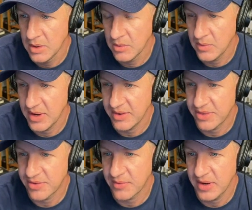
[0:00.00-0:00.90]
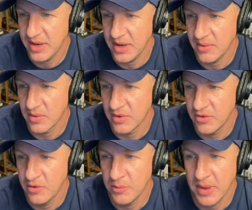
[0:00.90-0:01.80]
We got three, and we're
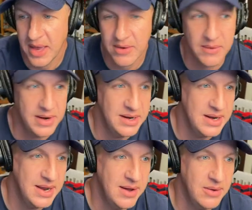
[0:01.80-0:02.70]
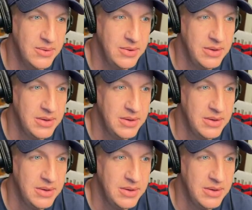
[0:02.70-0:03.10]
two back right now.